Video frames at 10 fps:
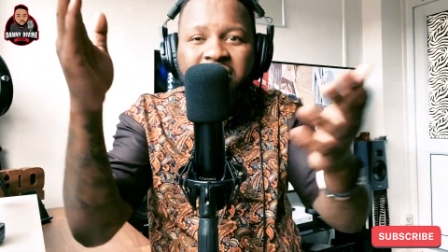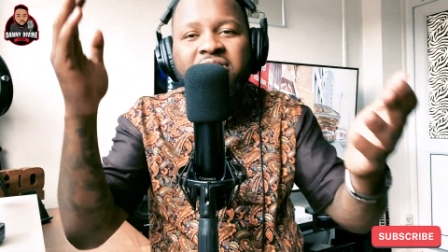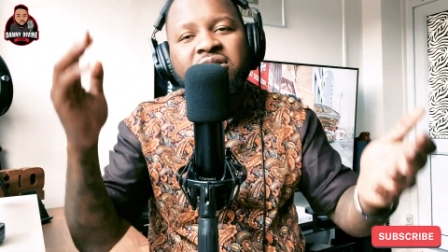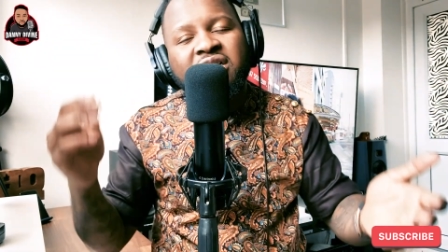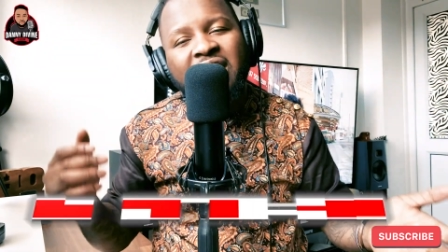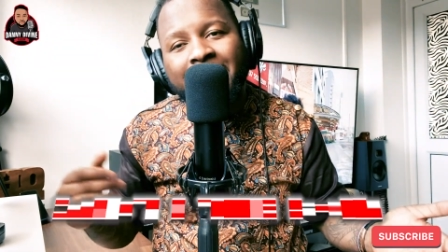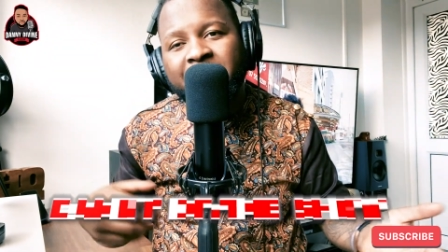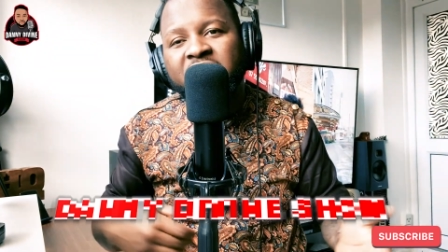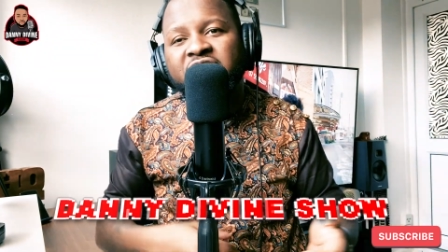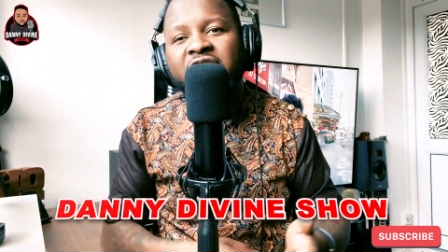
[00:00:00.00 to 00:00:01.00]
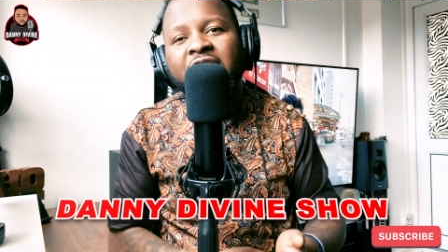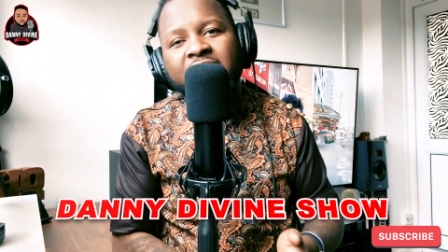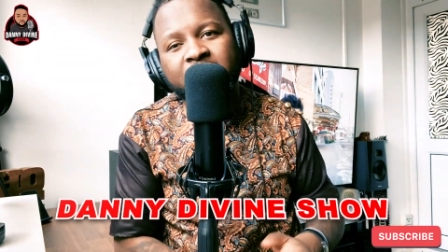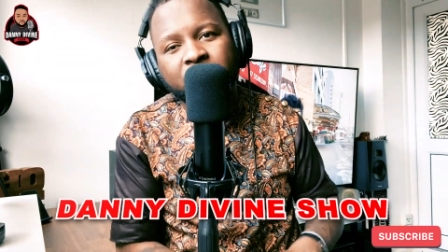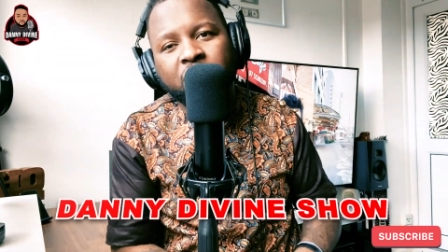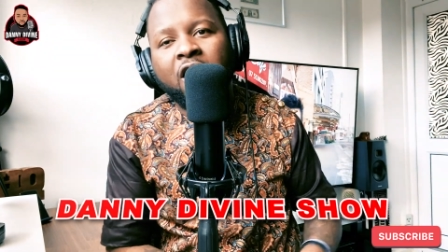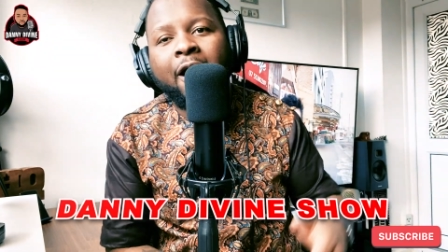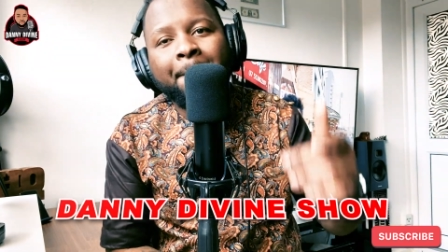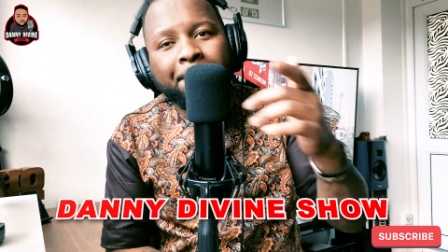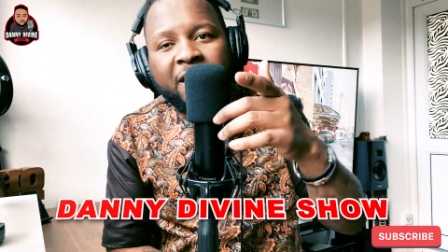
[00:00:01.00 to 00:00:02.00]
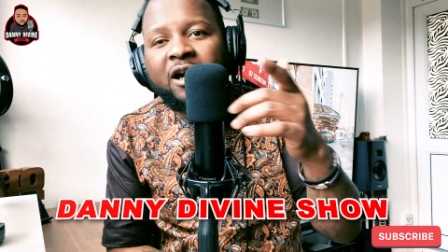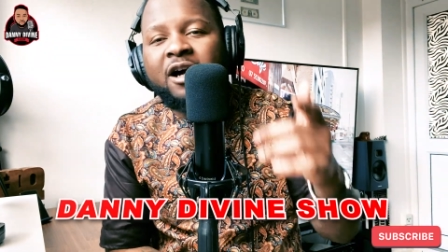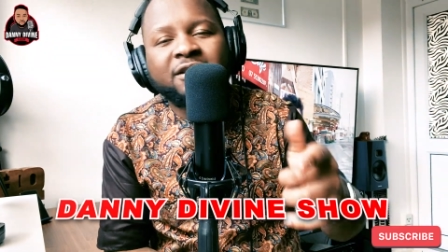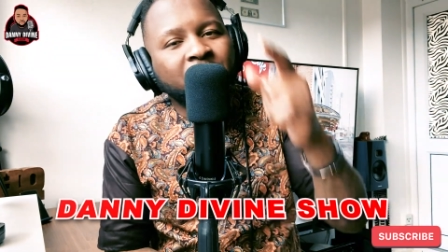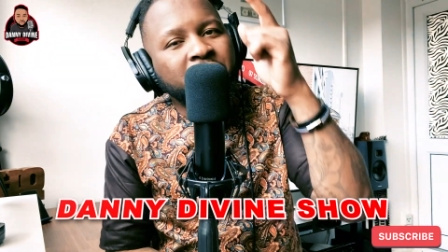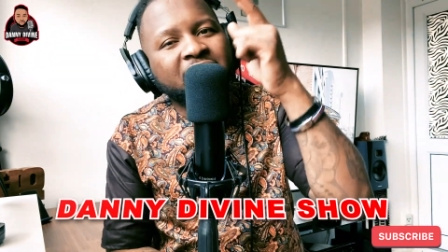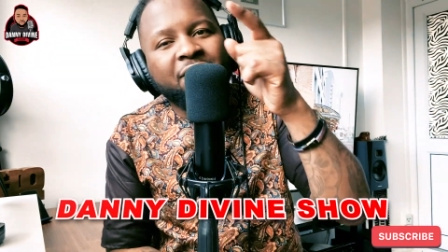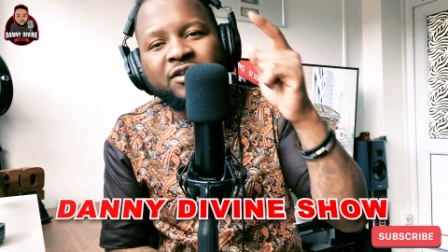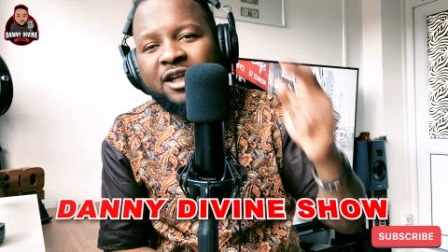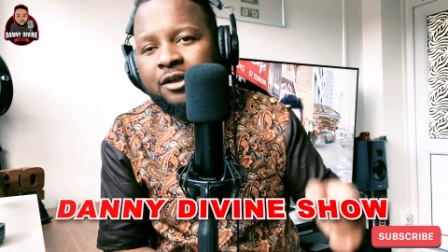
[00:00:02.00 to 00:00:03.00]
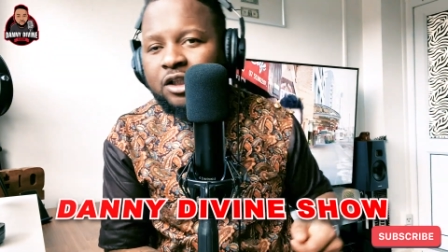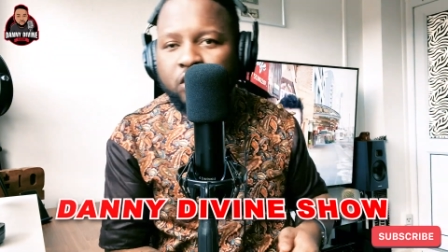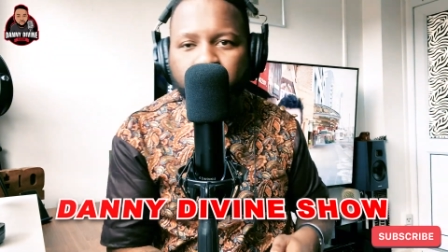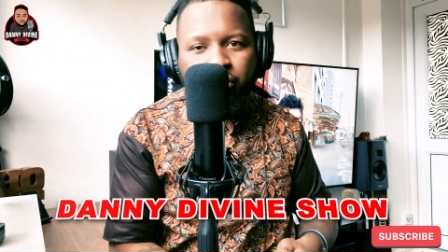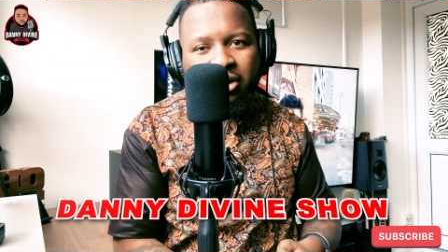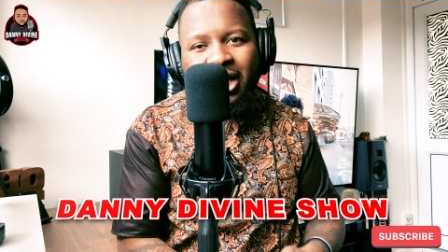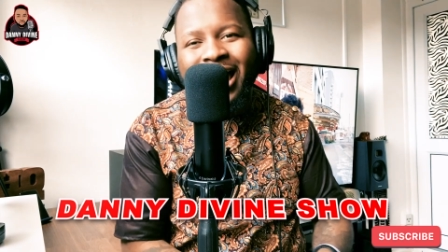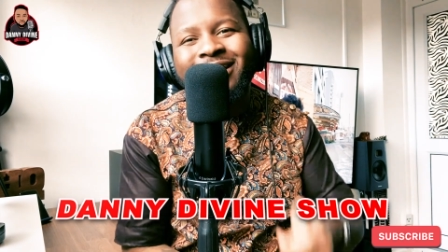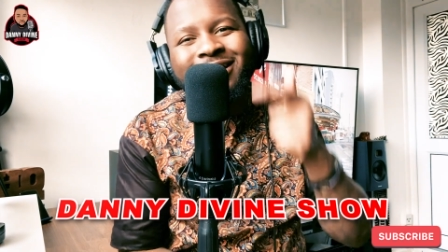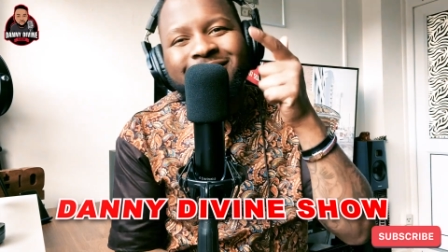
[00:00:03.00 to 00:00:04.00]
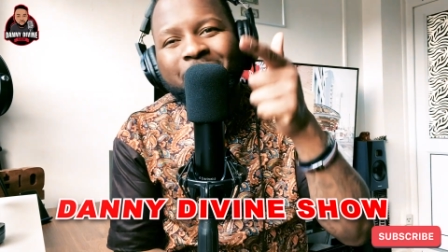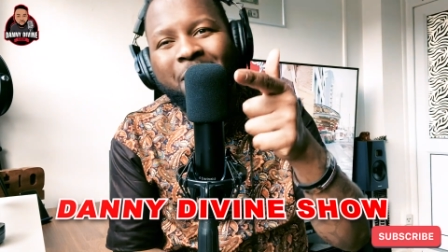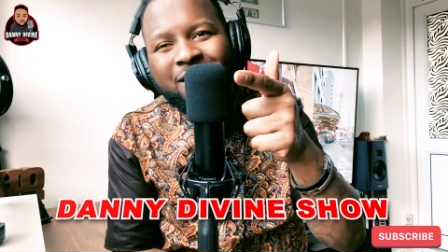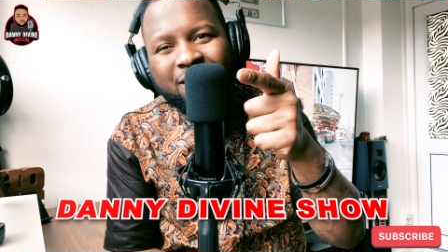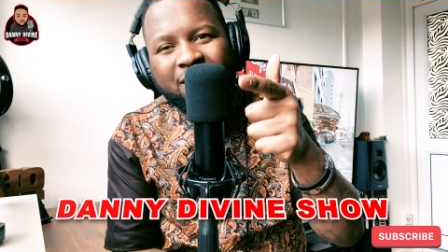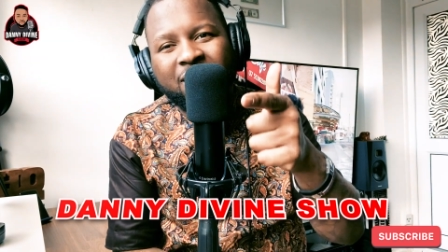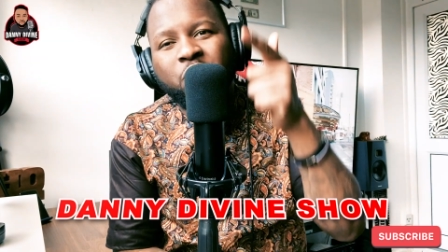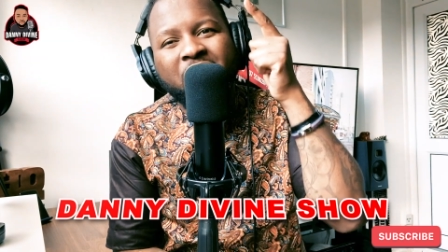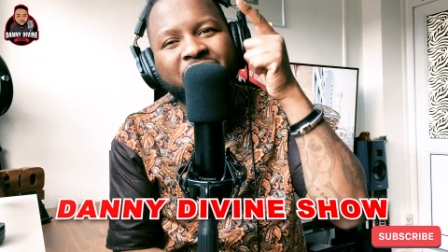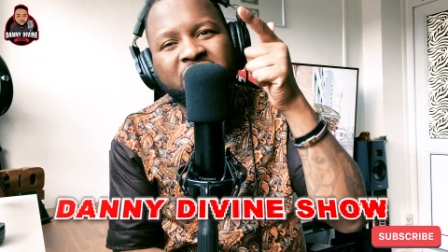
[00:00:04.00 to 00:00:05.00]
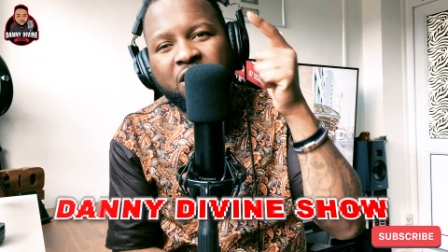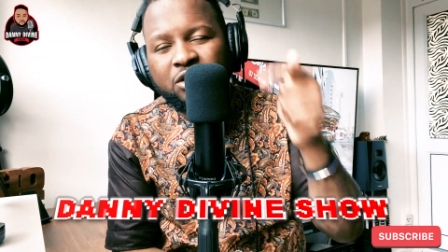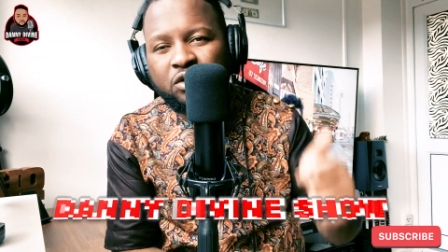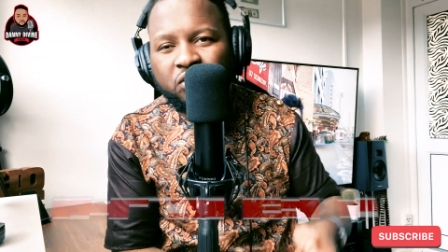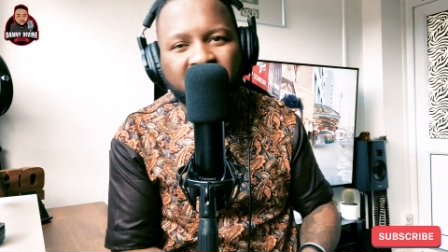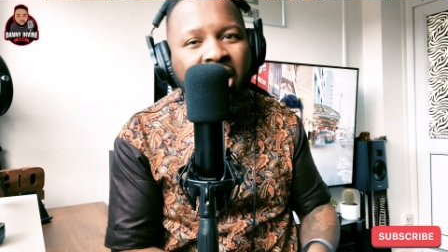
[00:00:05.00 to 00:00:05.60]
slapping the shit out of you because they will never tell you the truth. It doesn't matter. They will never tell you the truth.